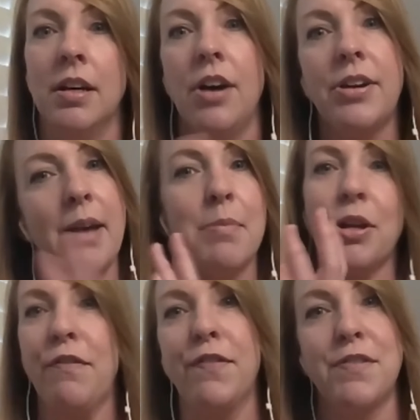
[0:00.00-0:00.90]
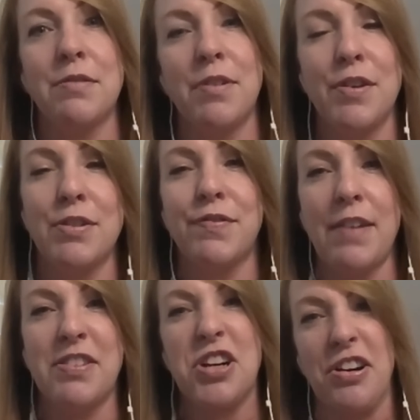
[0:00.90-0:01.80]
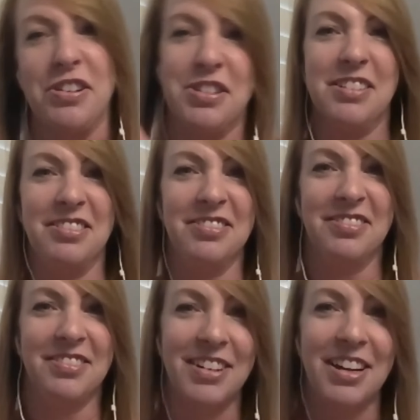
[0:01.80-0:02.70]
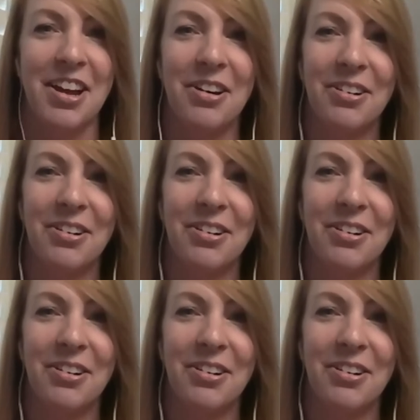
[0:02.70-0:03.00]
Okay, I'm going to go fifty reviews, five stars. Yeah.